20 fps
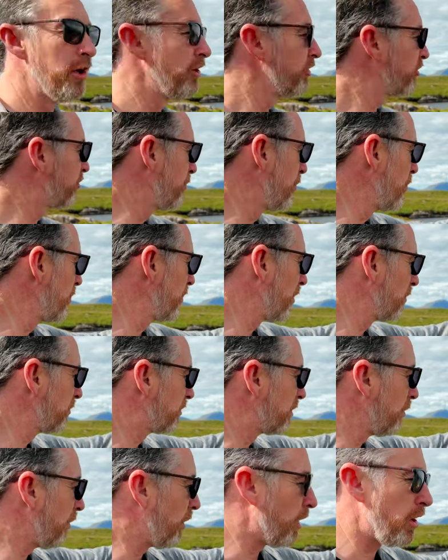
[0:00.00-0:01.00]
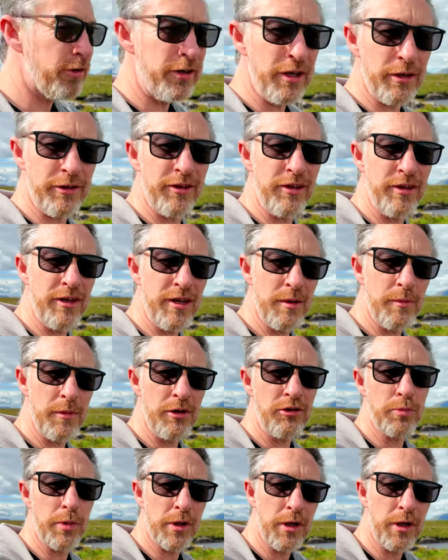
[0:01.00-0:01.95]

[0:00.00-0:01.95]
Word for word: smooth out the water that's in the image